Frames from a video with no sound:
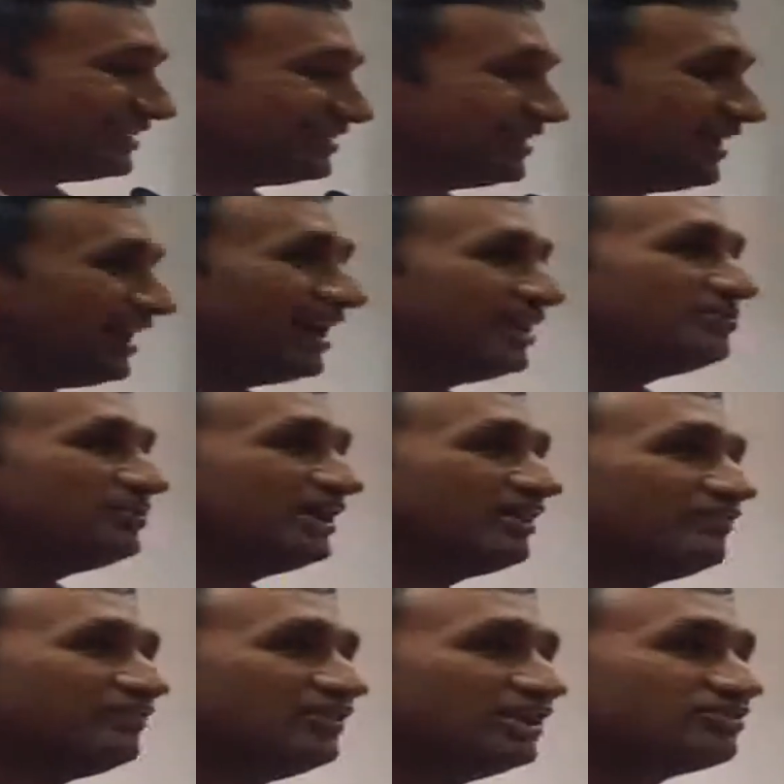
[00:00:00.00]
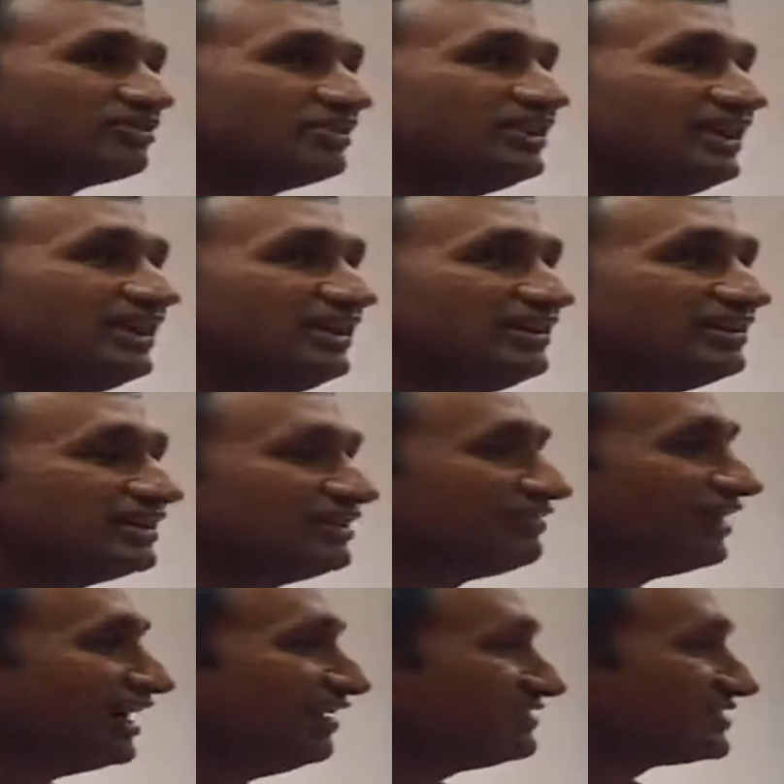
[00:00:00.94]
And we have literally
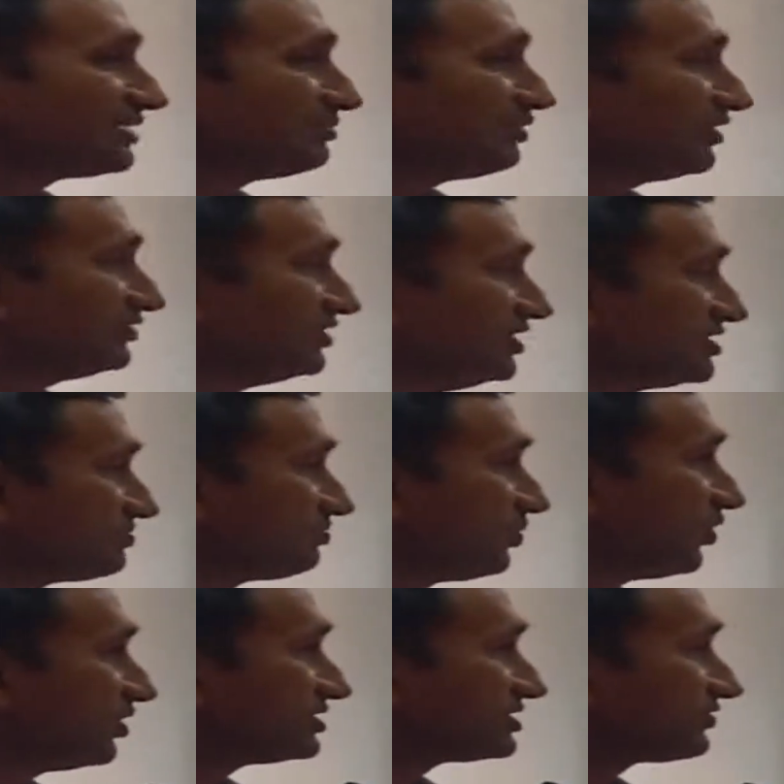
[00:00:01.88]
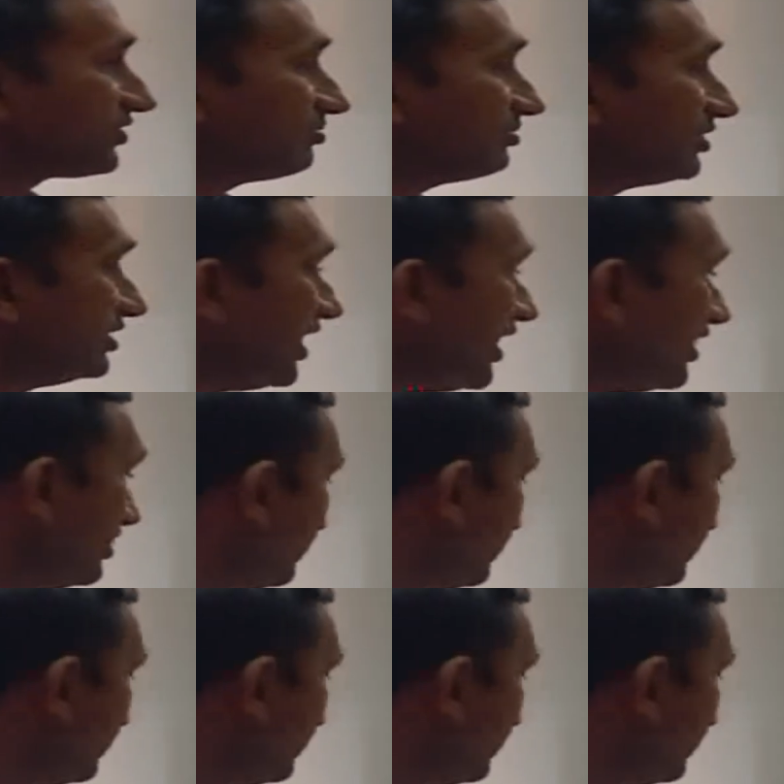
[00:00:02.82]
revived some of these sports from the dead.